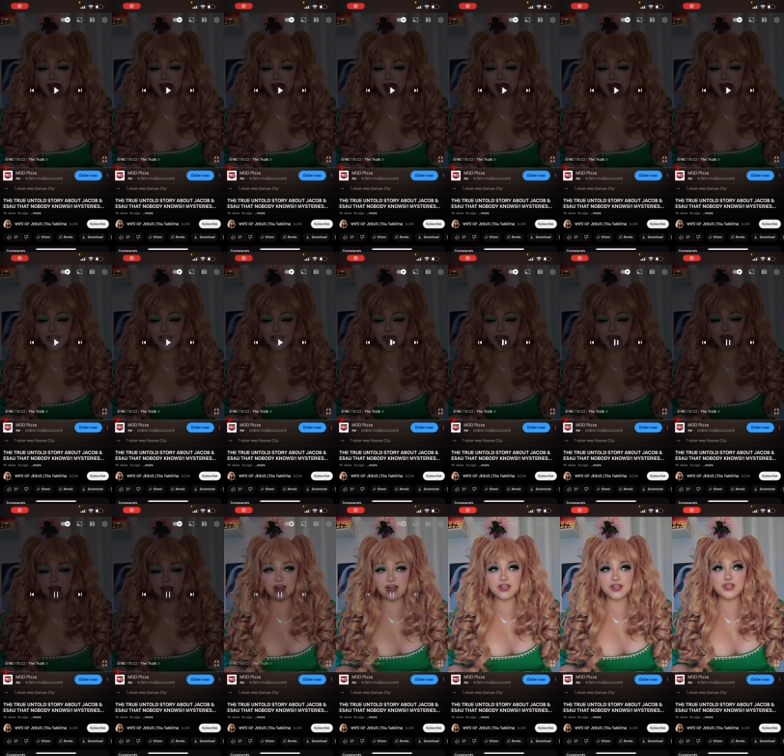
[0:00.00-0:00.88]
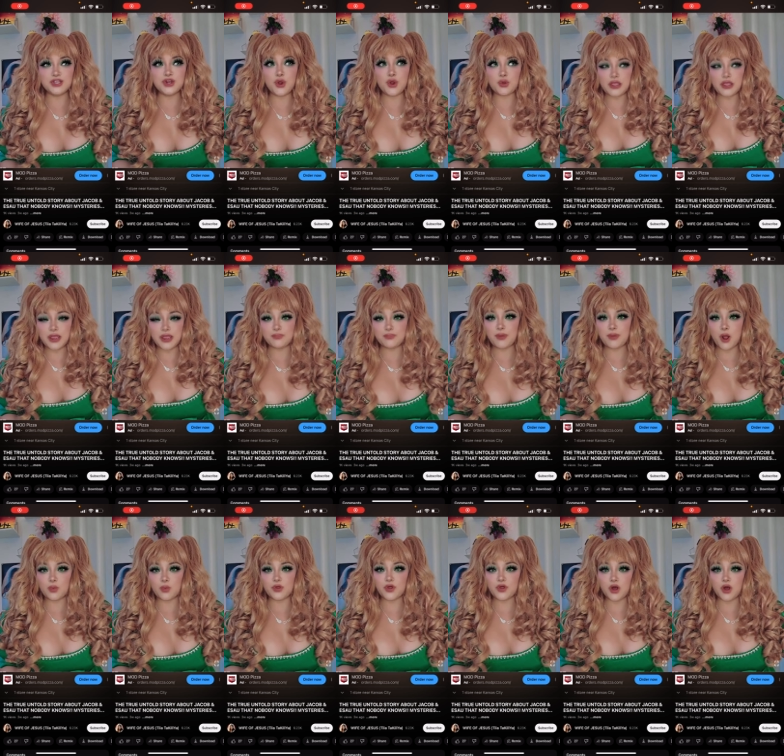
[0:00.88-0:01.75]
Slocky. Uh, you know, keep
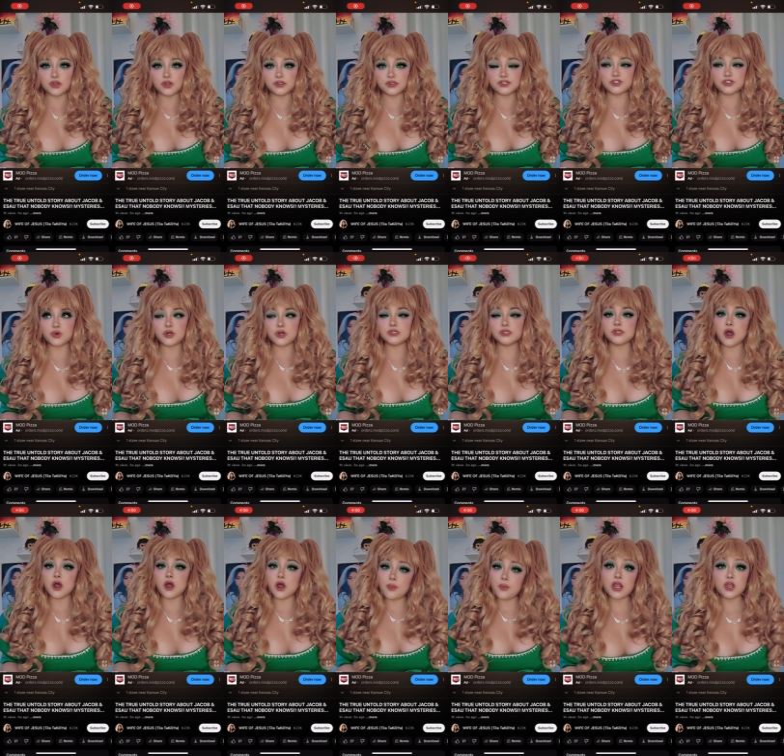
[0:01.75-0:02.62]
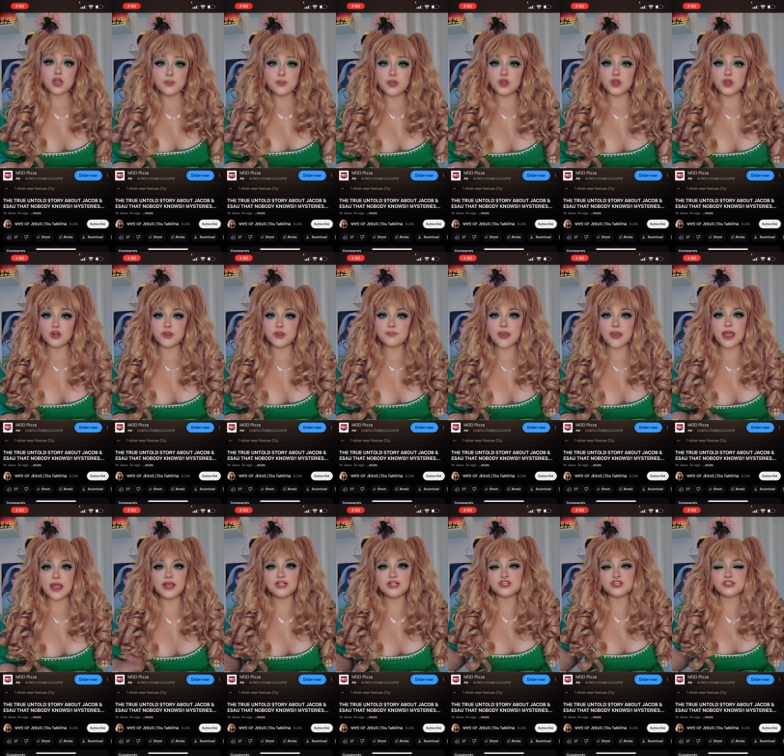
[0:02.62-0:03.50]
up with all the stories on my community
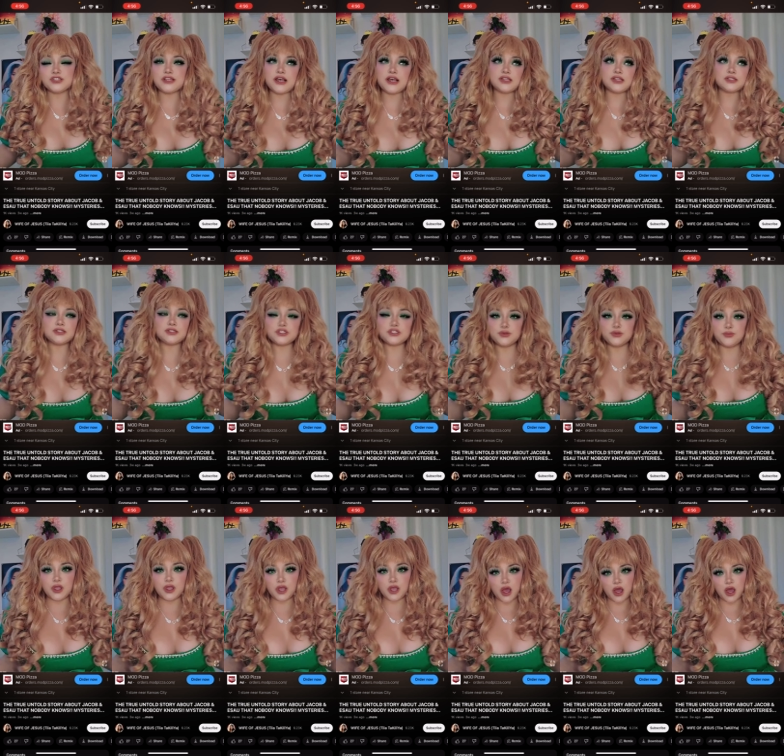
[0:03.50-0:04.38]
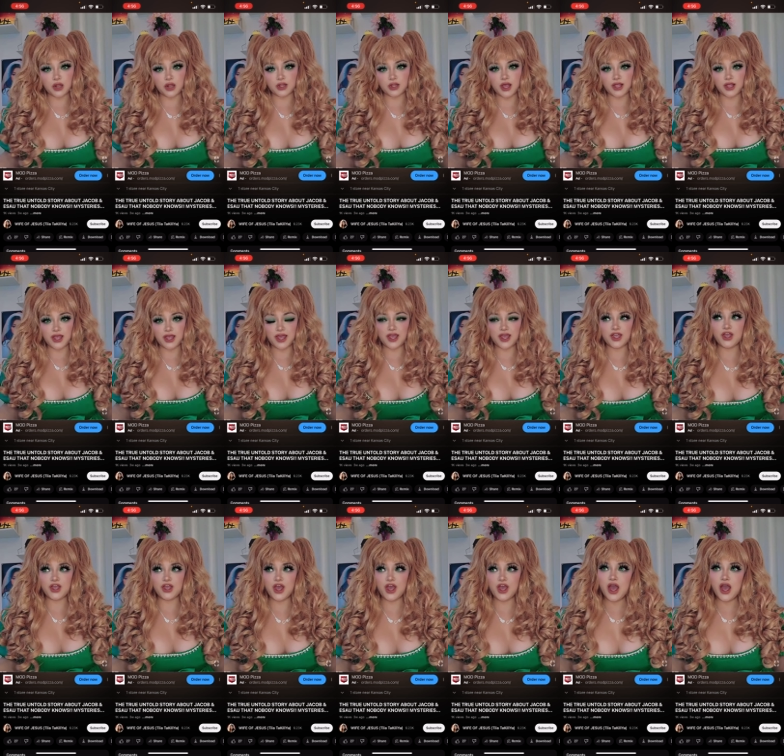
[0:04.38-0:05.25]
page because that's to me kind of like
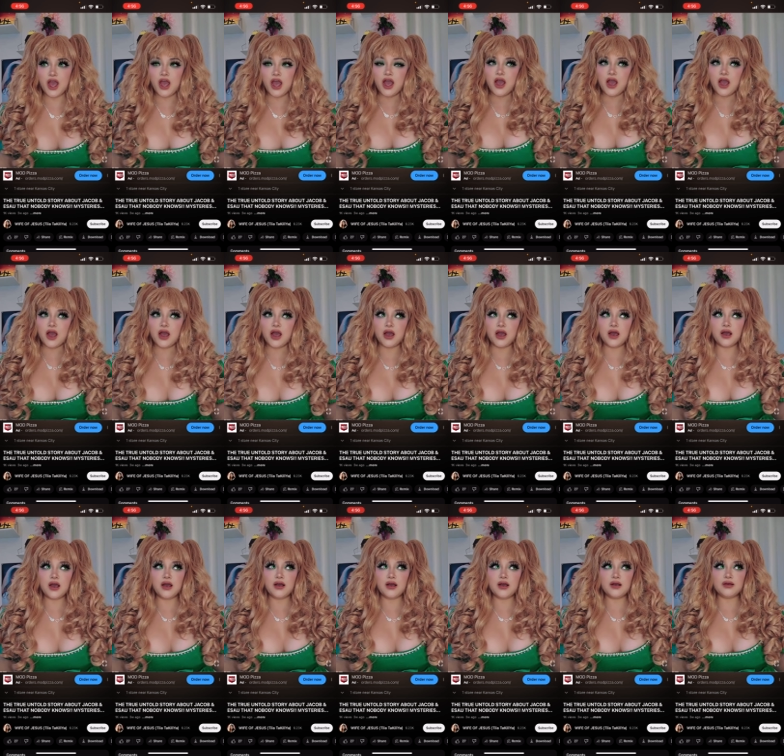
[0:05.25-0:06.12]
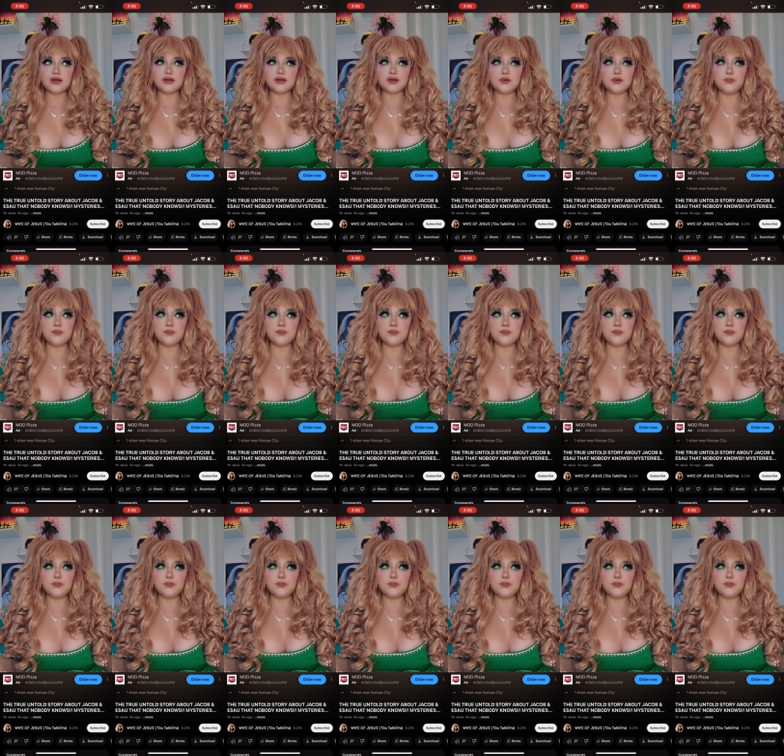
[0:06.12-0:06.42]
a uh,